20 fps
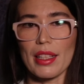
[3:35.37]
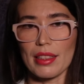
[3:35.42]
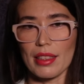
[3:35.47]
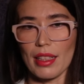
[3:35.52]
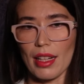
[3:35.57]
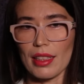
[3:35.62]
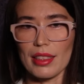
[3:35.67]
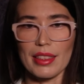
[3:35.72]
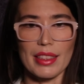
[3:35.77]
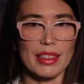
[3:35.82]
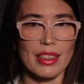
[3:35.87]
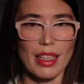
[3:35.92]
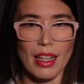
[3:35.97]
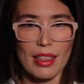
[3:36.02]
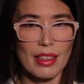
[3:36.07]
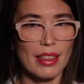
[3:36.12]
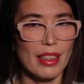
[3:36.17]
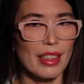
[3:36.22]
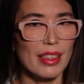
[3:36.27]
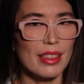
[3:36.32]
an ugly
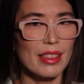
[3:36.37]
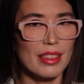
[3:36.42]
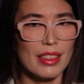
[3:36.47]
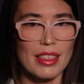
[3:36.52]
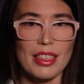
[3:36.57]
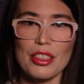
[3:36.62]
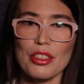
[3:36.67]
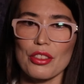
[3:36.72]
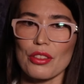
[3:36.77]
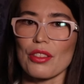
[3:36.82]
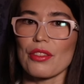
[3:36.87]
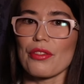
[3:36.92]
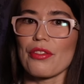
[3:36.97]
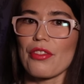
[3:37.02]
duckling into a